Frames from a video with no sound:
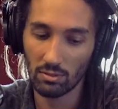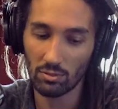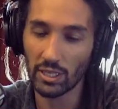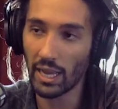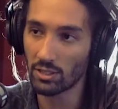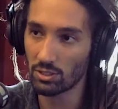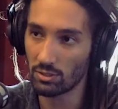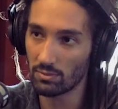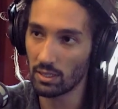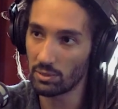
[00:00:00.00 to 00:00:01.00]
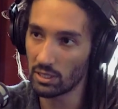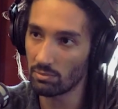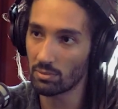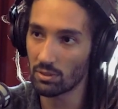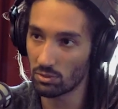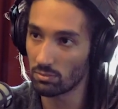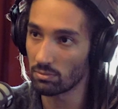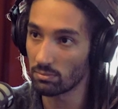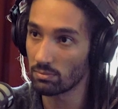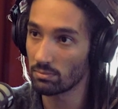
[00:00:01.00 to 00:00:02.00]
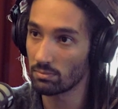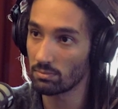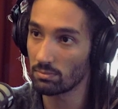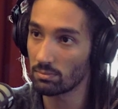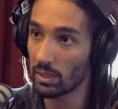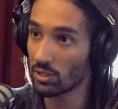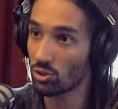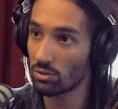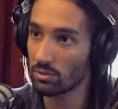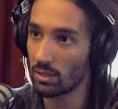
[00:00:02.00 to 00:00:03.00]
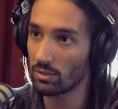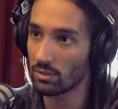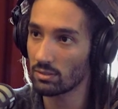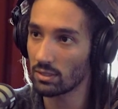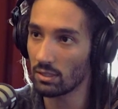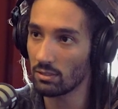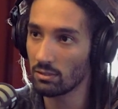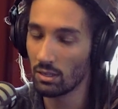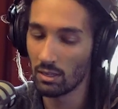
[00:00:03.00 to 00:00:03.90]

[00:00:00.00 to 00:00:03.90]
reaction of Lebanese people is to make jokes about it, you know?